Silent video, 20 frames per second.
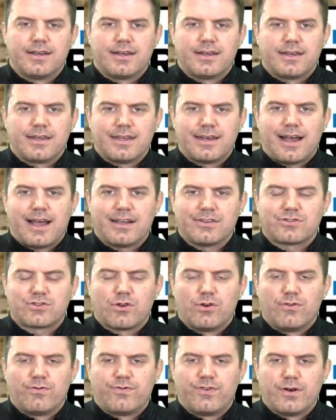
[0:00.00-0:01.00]
in high
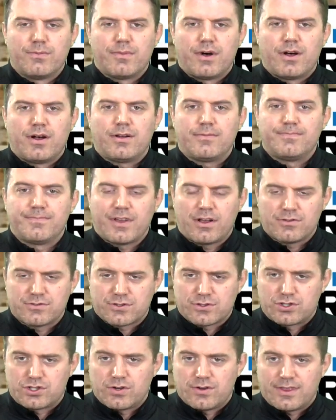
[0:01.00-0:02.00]
school football.
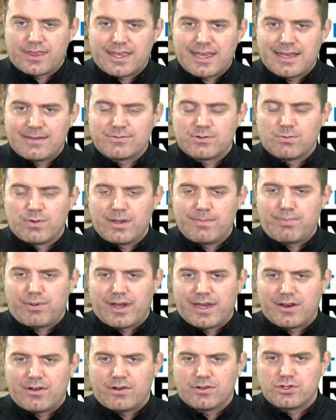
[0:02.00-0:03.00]
Also show you the games that we
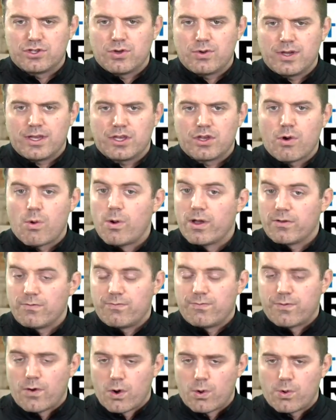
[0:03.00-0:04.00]
plan on doing going
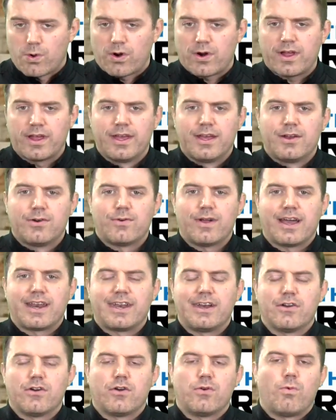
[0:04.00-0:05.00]
forward right
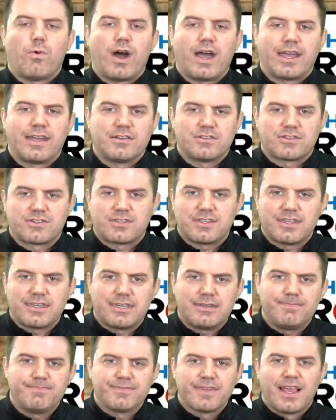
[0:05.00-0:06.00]
here on
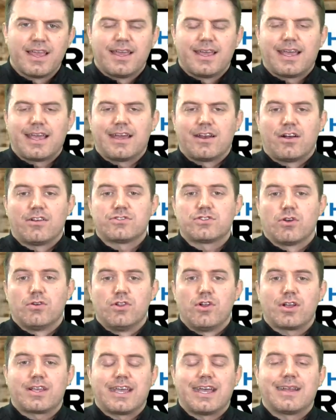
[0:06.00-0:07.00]
YHC. And also
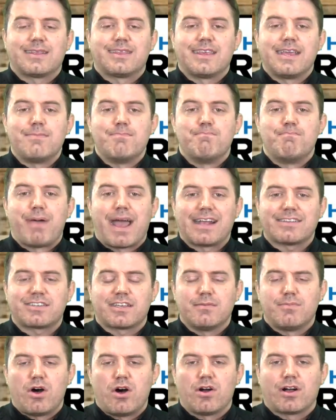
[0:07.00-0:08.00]
look at the
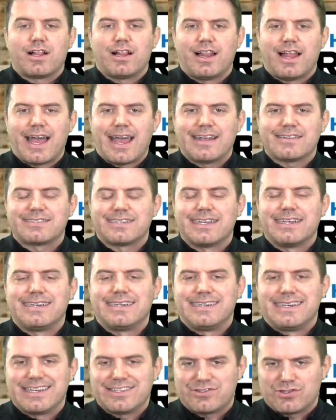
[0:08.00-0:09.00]
basketball class
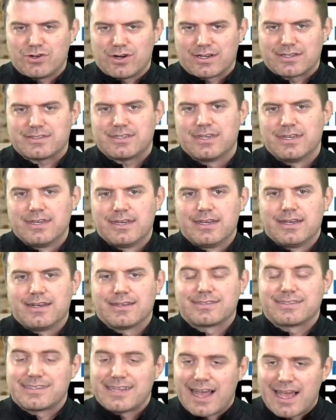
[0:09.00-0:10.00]
and district
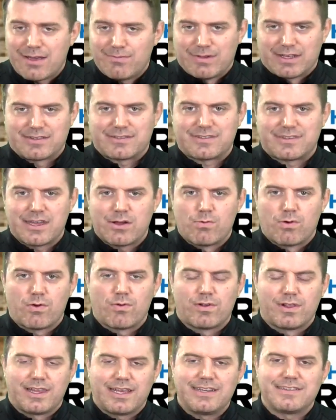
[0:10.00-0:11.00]
assignments. They were
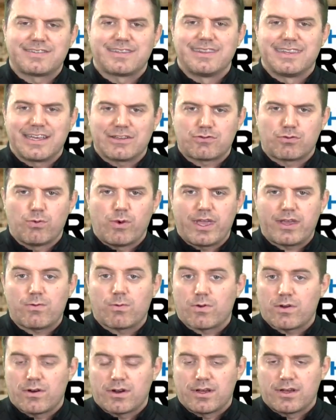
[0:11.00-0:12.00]
released this week.
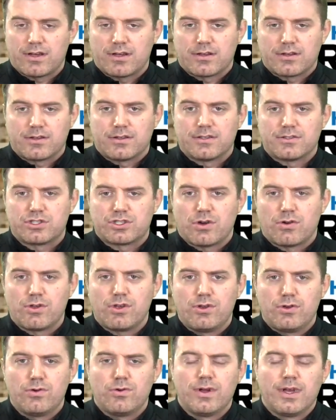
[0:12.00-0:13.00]
We're going to show
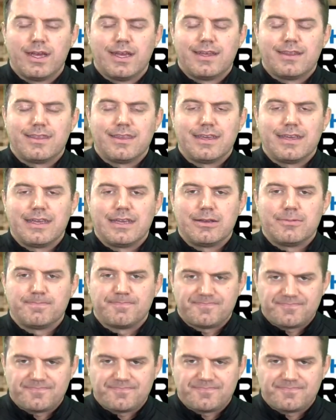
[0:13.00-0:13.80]
you the